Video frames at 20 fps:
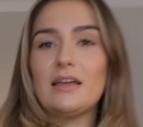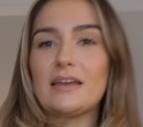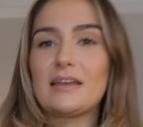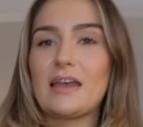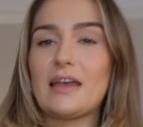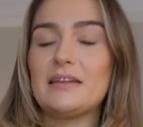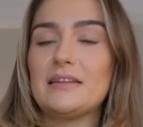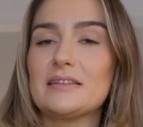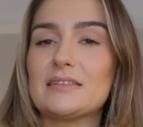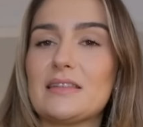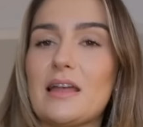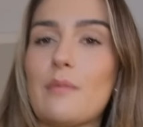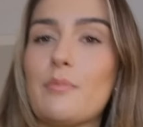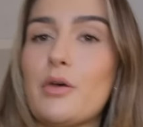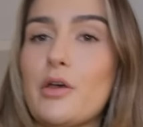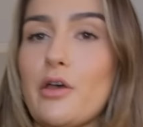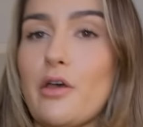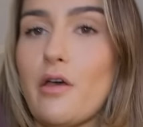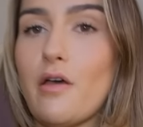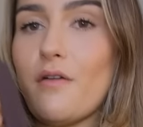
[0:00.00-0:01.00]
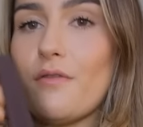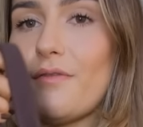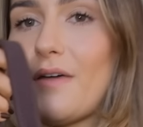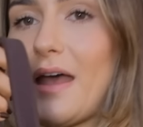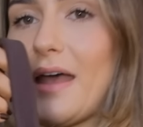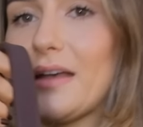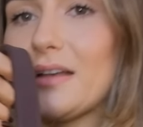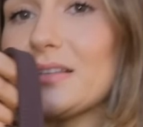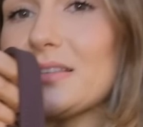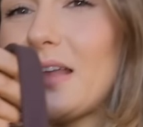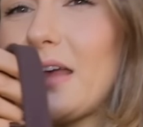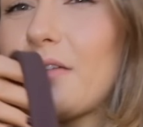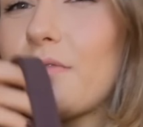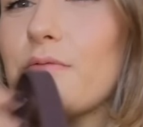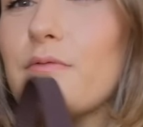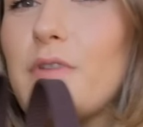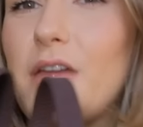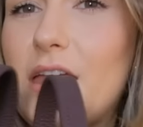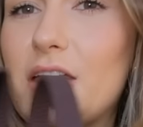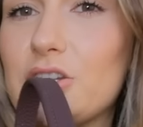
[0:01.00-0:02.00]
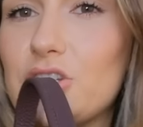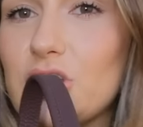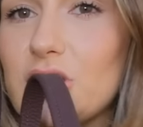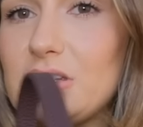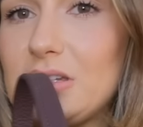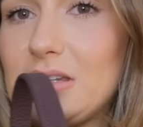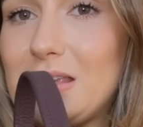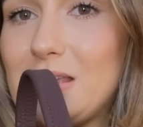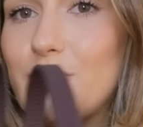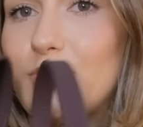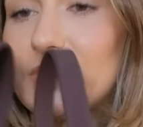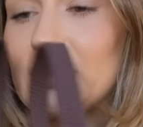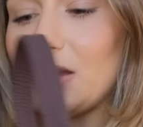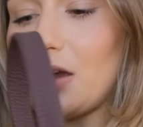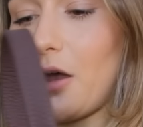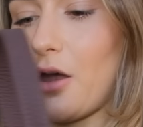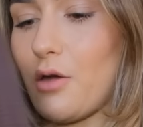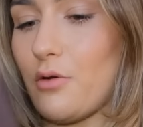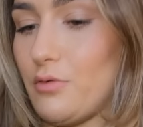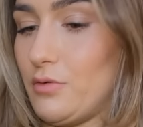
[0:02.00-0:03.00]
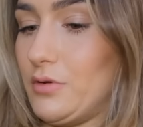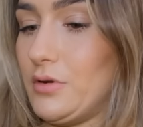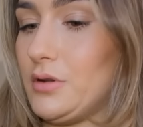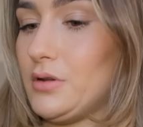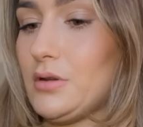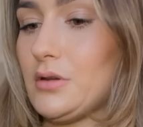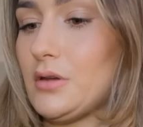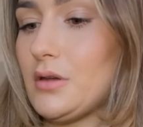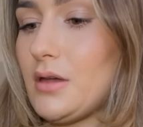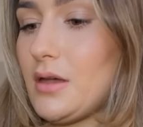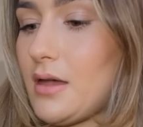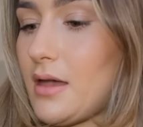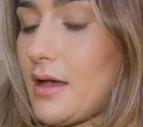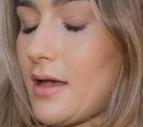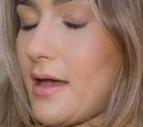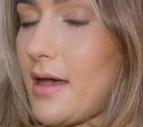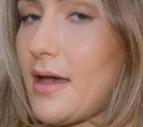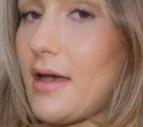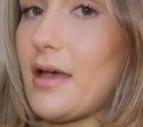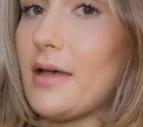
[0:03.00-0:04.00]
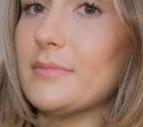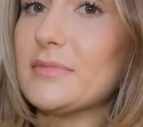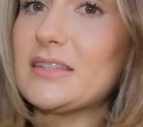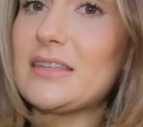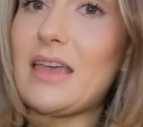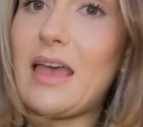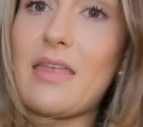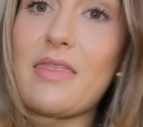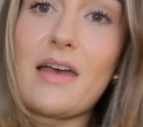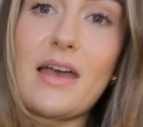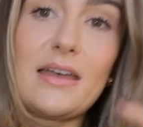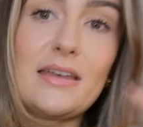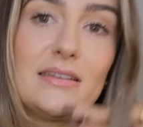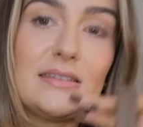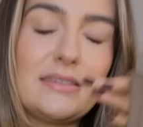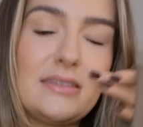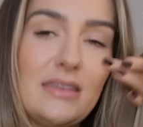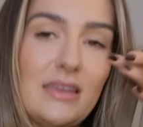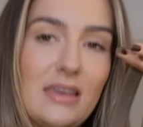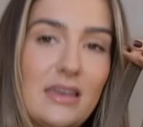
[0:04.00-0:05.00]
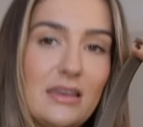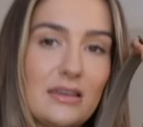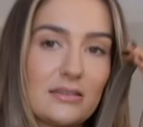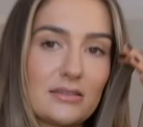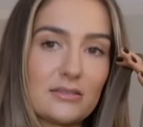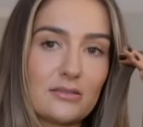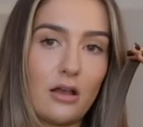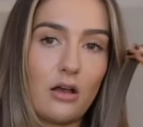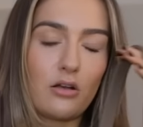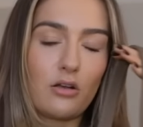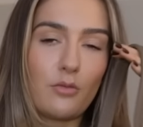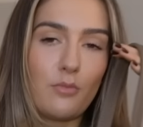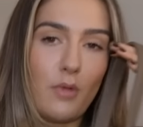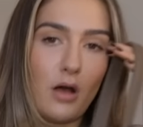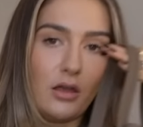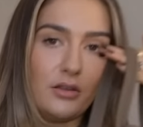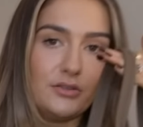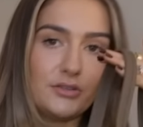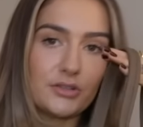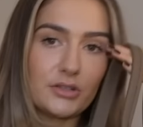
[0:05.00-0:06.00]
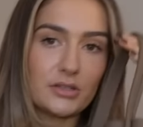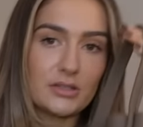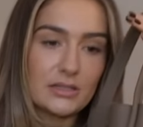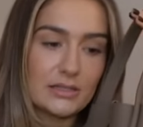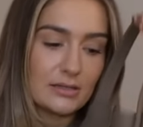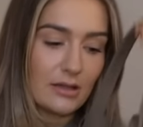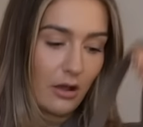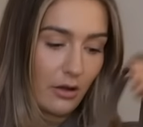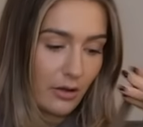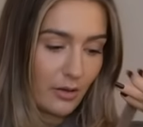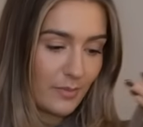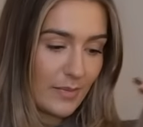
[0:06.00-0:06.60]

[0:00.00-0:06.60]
Again, it's that perfect, like rich, deep tone. So yeah, that is the Songmont song